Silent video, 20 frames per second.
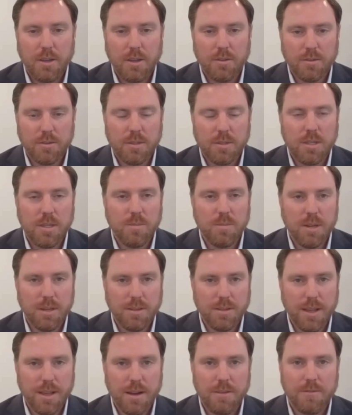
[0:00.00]
your team had
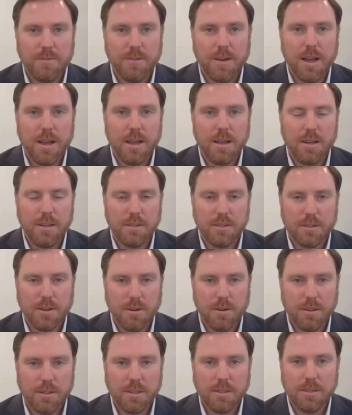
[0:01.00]
identified and
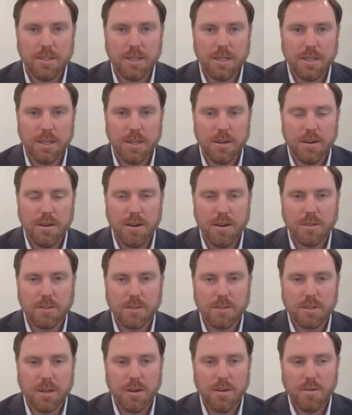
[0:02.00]
started to dig in on.
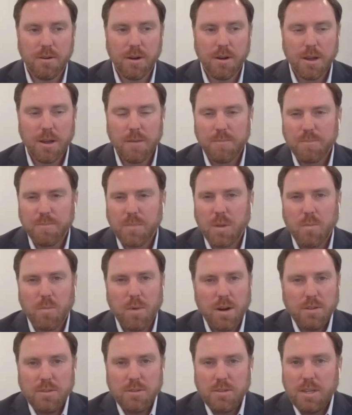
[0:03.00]
So
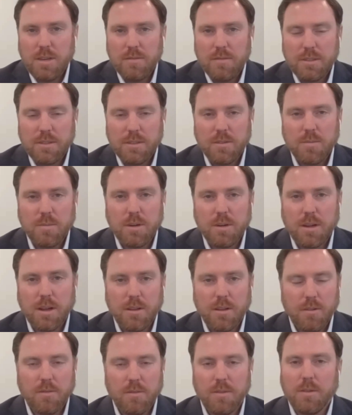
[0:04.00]
why don't you give us a little bit of
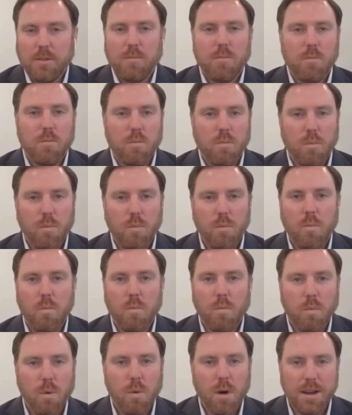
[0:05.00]
color of like,
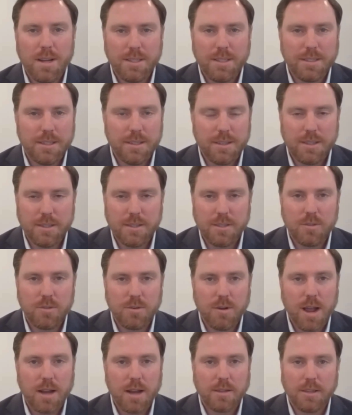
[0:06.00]
what is it that's
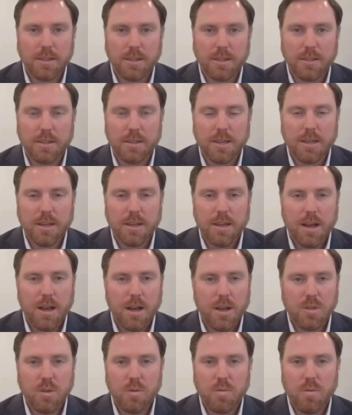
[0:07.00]
attracting
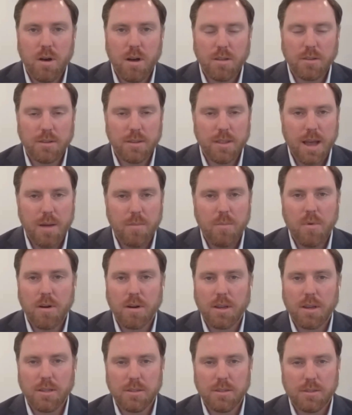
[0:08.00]
you all to that
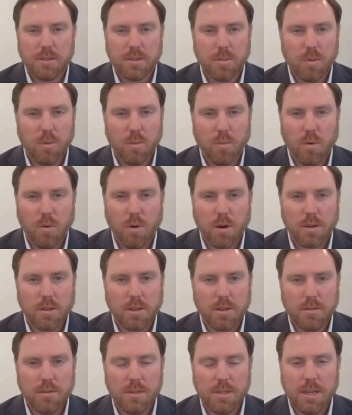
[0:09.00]
market, some of the work
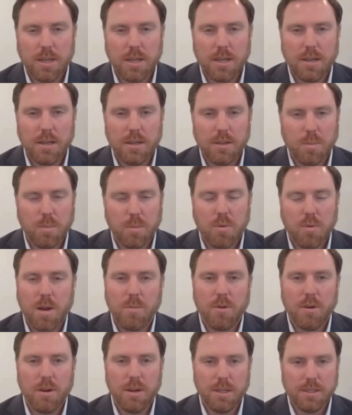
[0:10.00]
that you did and the
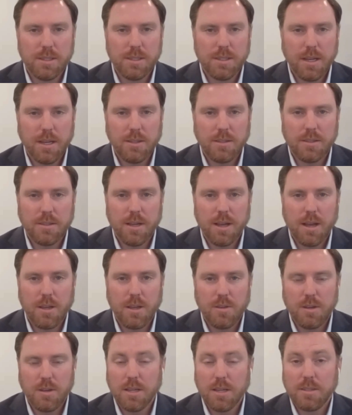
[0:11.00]
primary insights
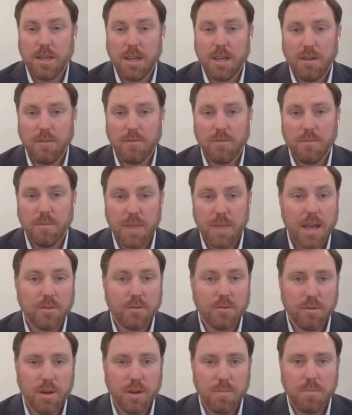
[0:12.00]
you guys gained from that
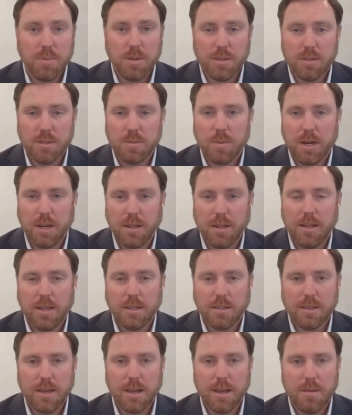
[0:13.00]
trip and spending a
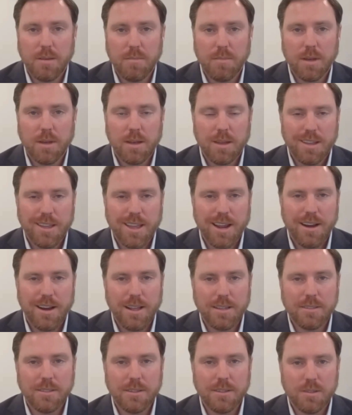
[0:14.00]
lot of time
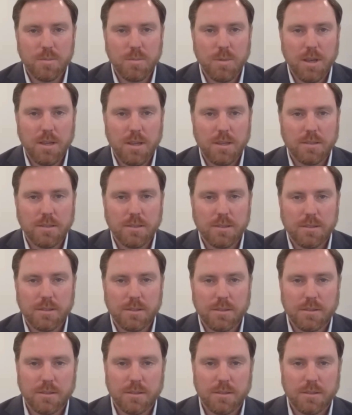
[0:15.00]
analyzing the space?